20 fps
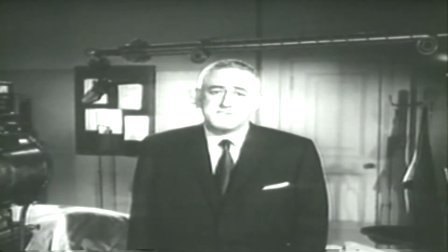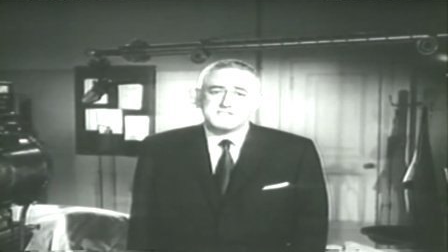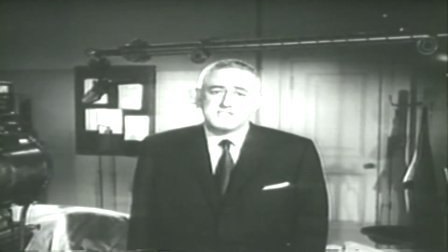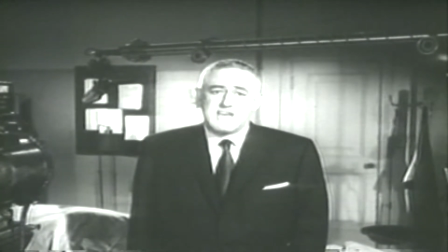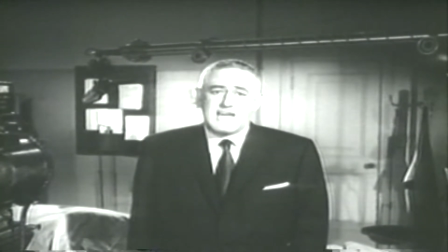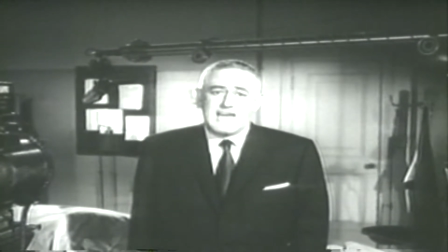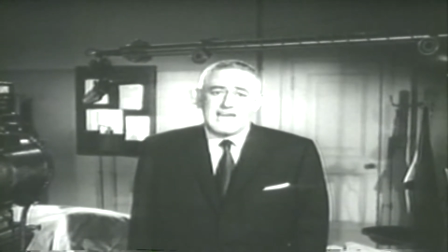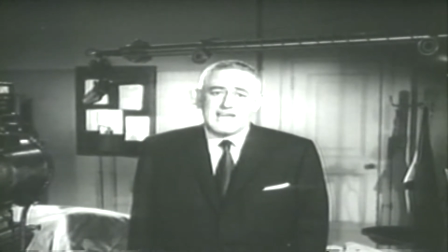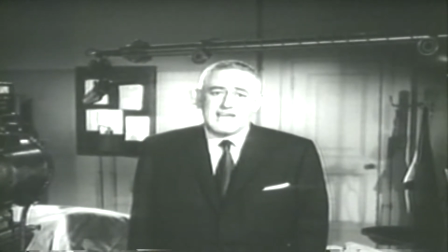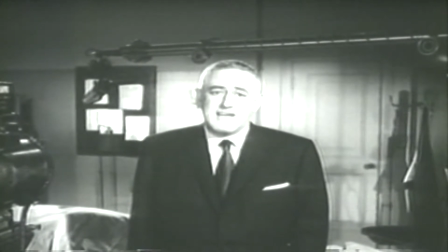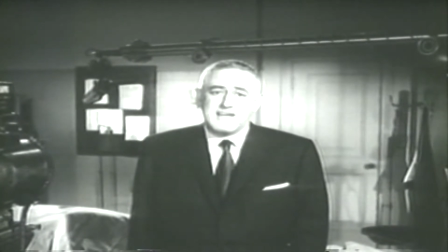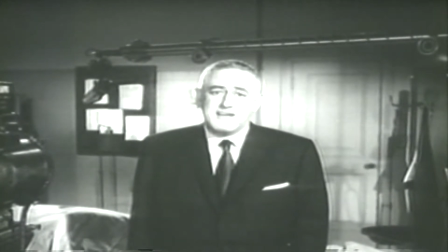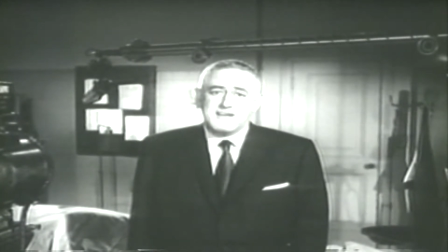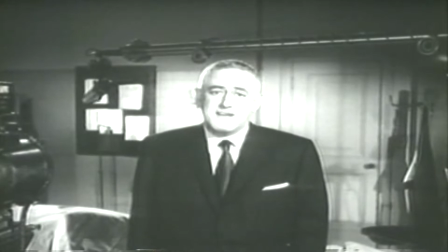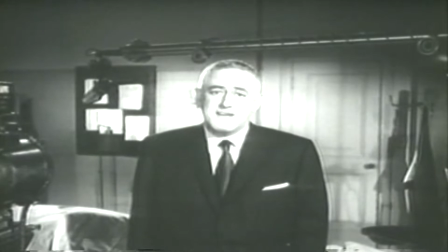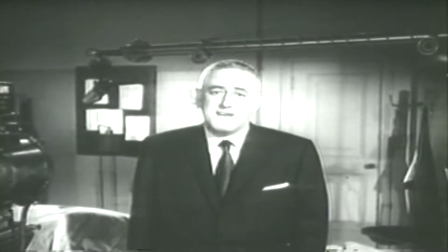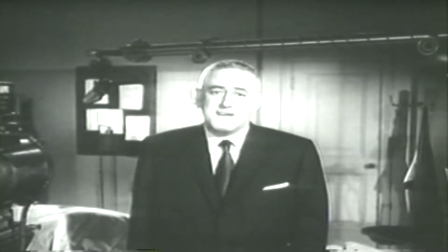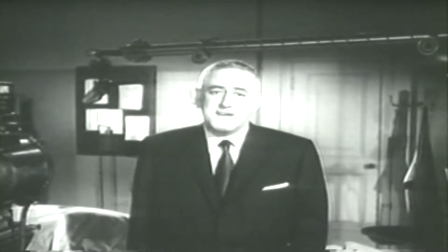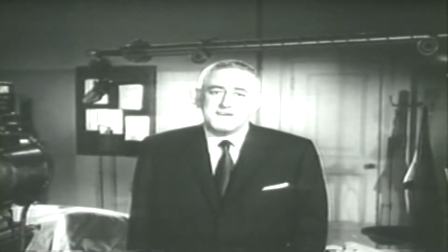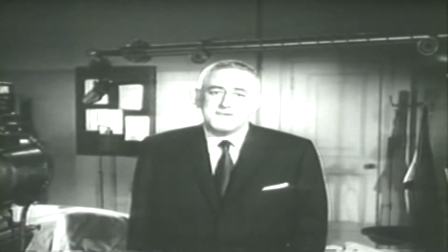attack
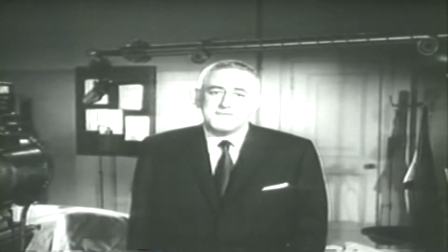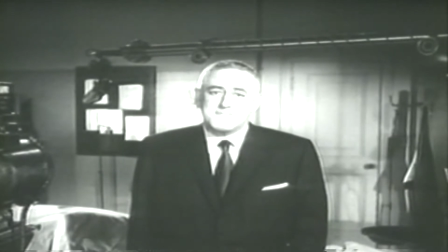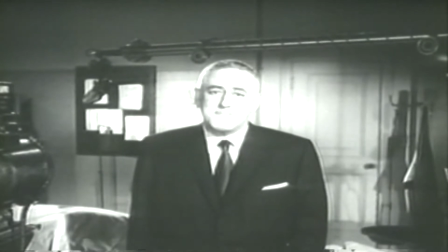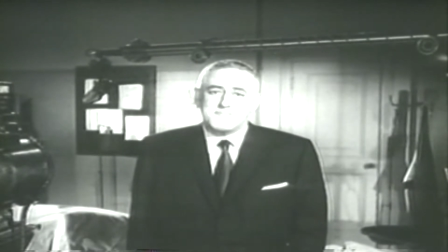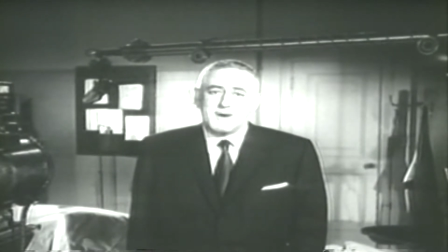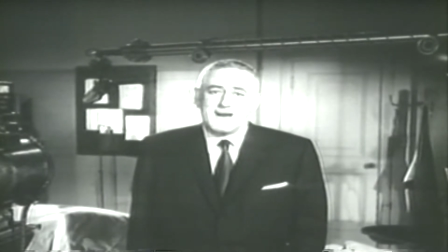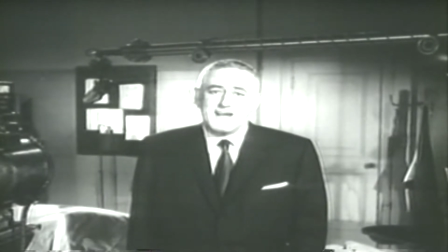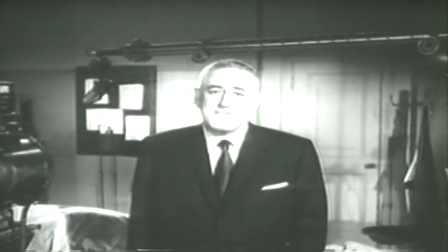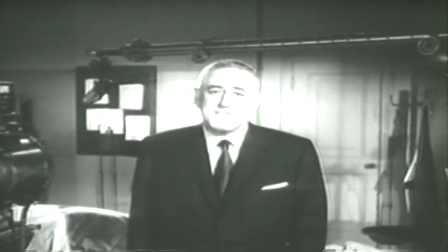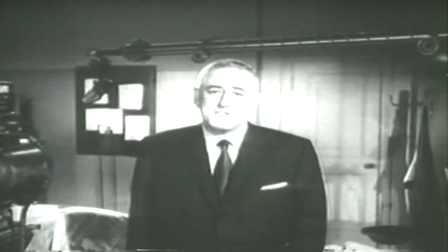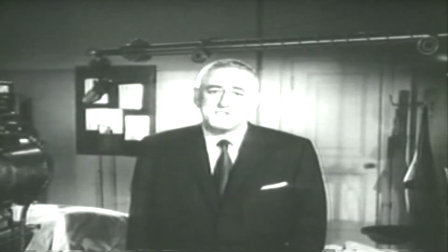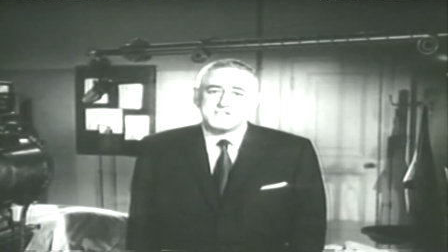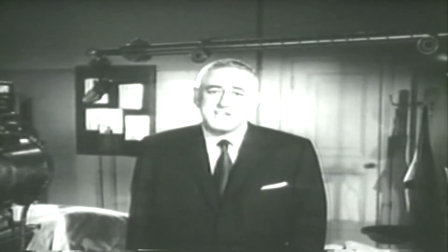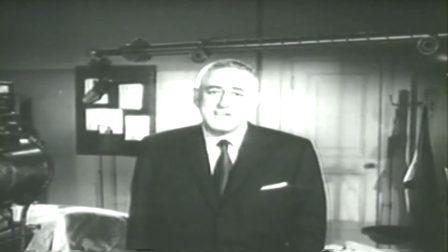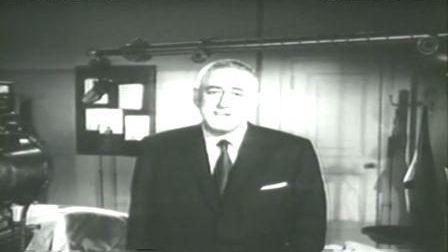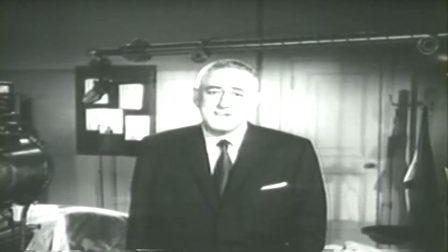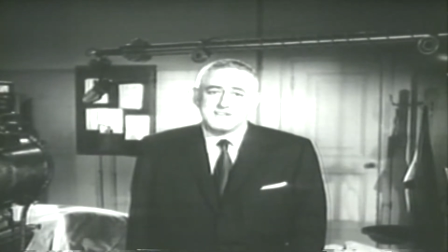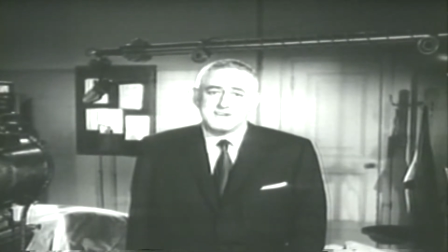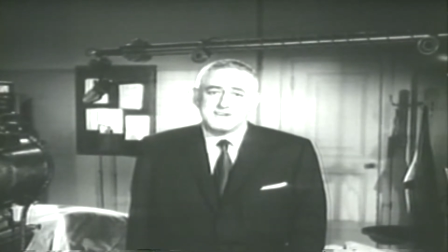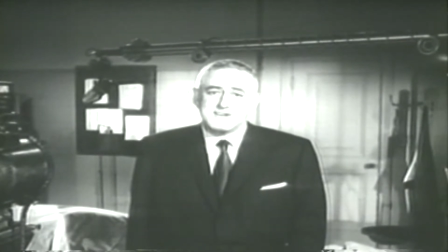by the
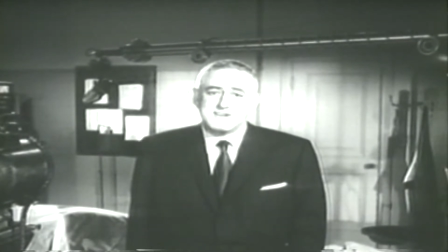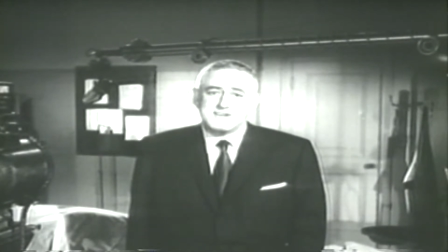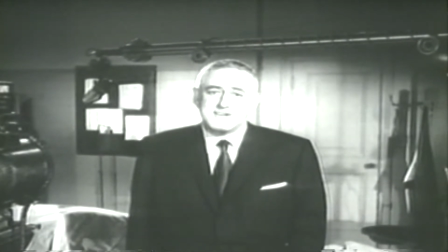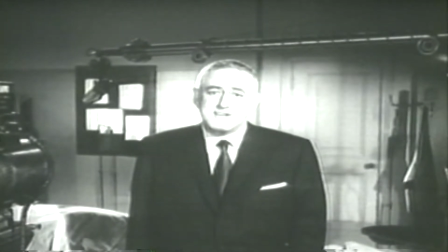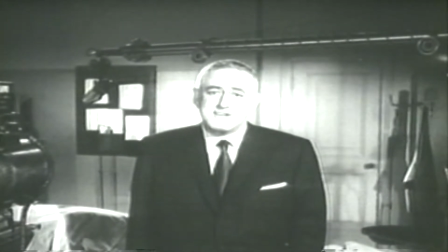Tingler